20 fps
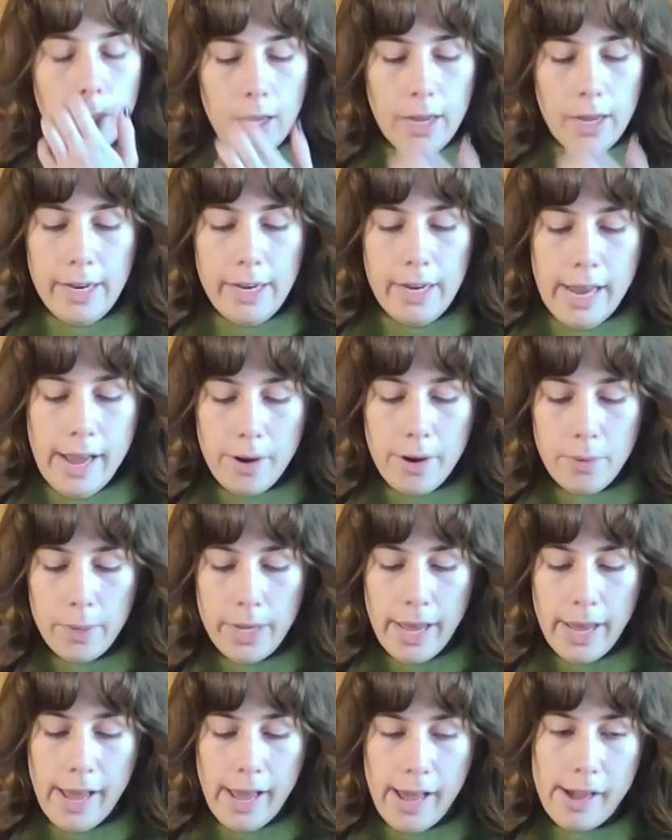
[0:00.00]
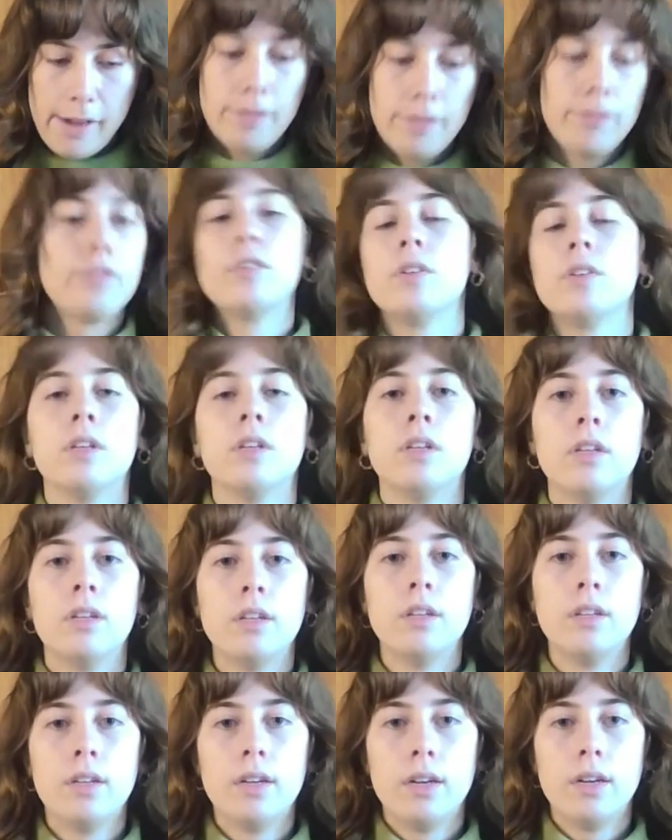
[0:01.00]
And now we have
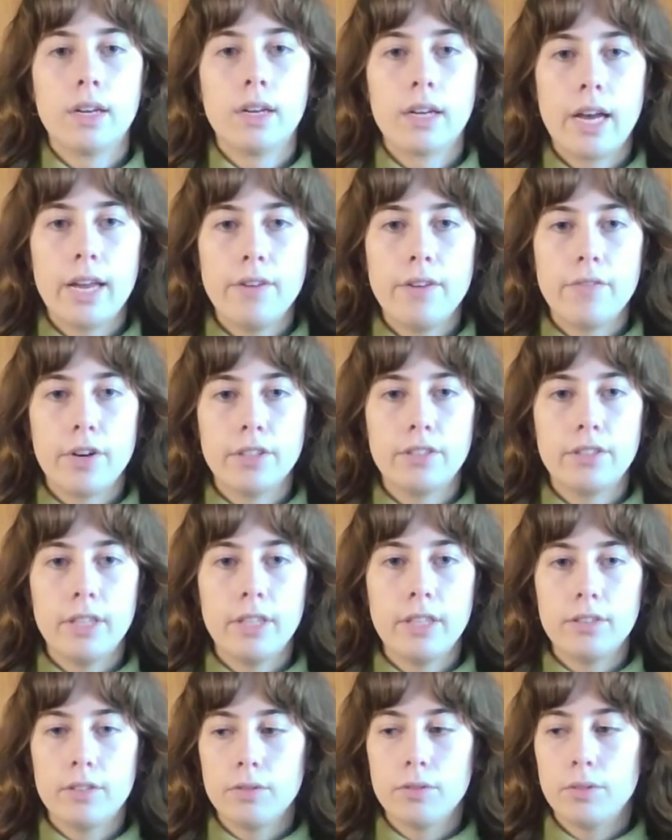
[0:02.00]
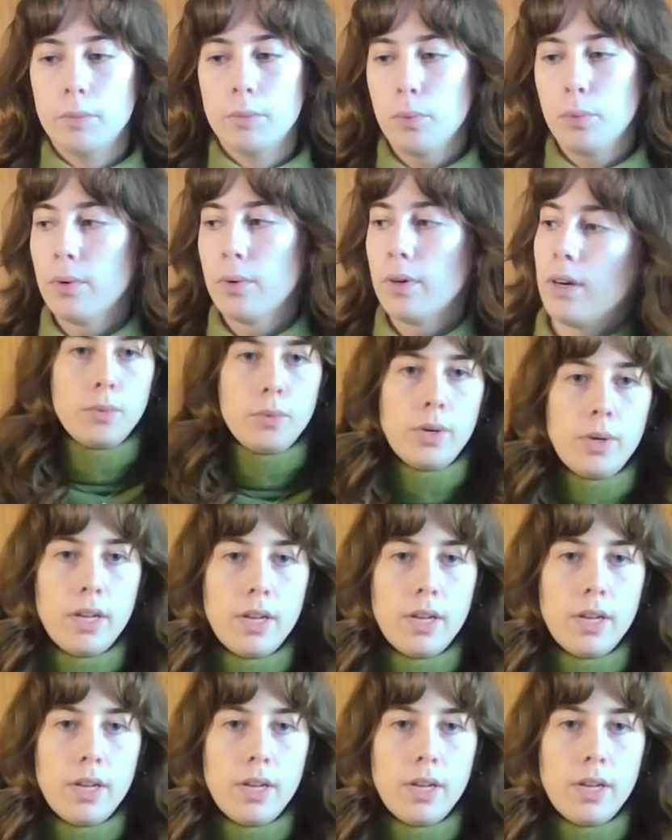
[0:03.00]
kind of our sensory board.